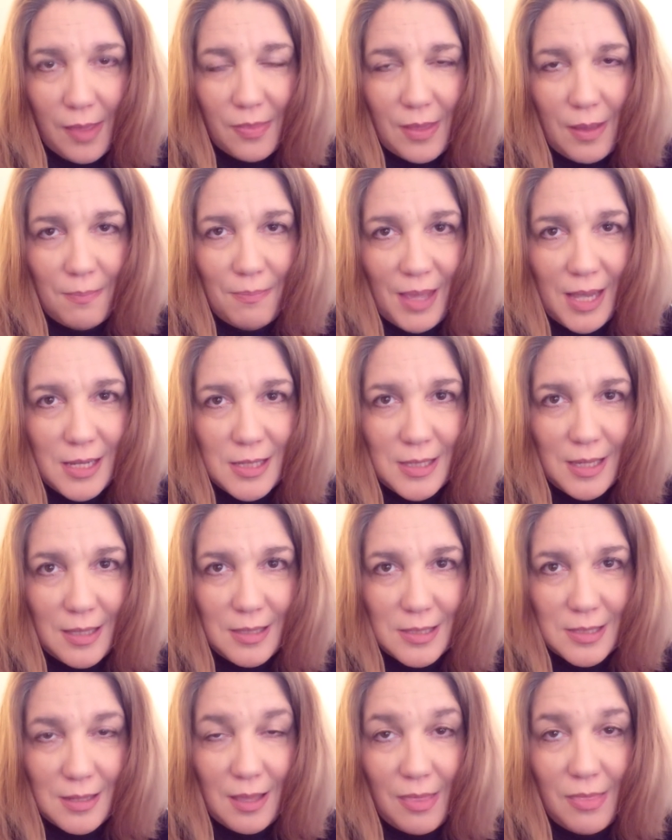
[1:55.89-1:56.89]
that makes
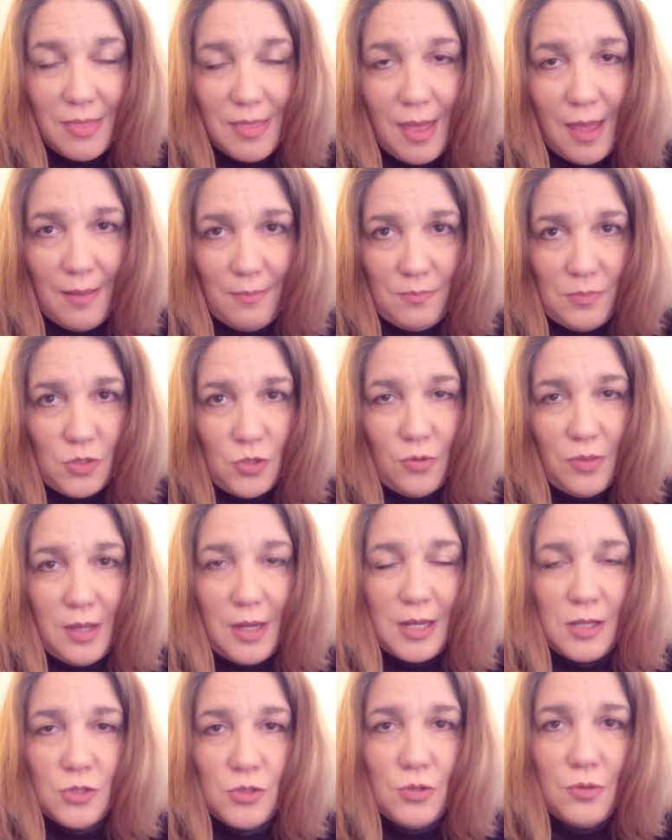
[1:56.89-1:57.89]
sense to them so they
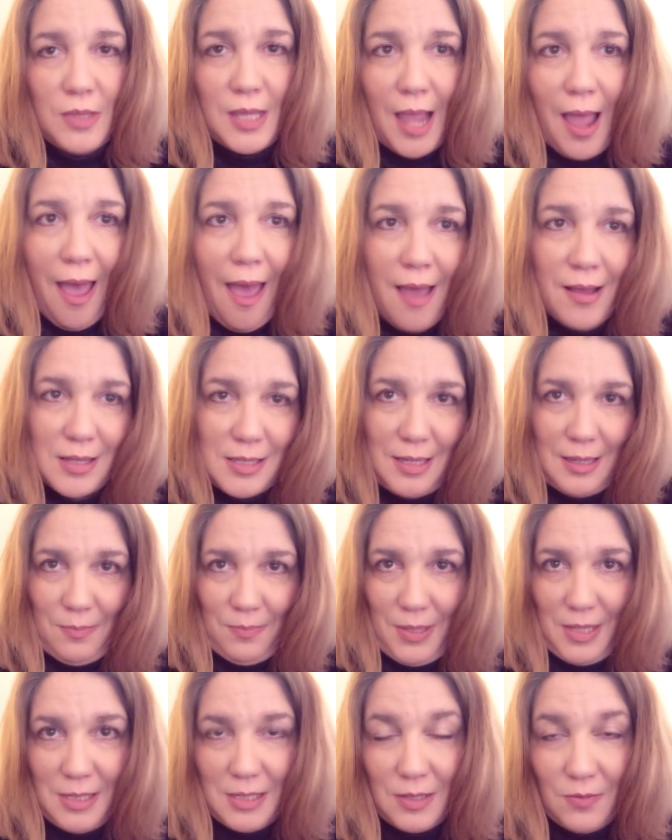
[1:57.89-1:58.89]
can do the acting
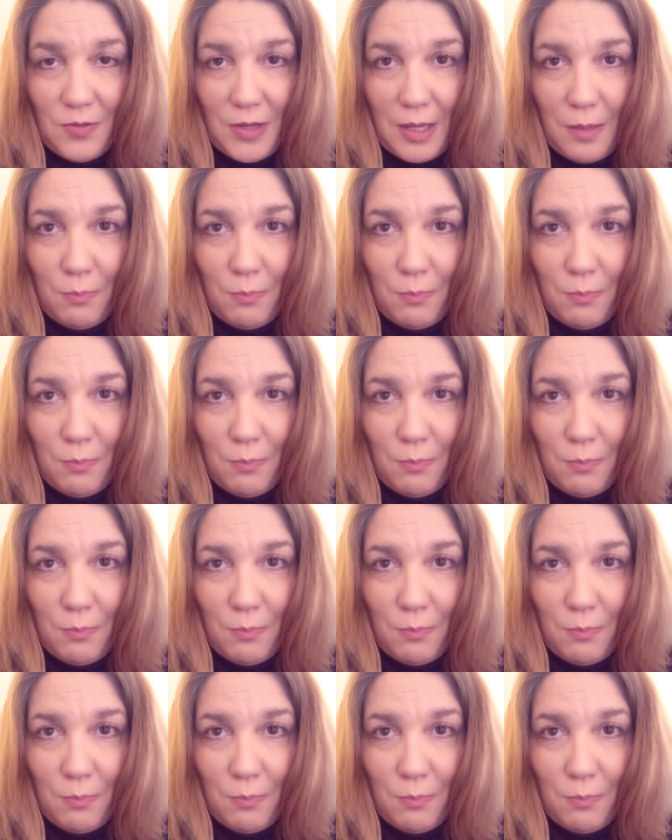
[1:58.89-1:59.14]
piece of it.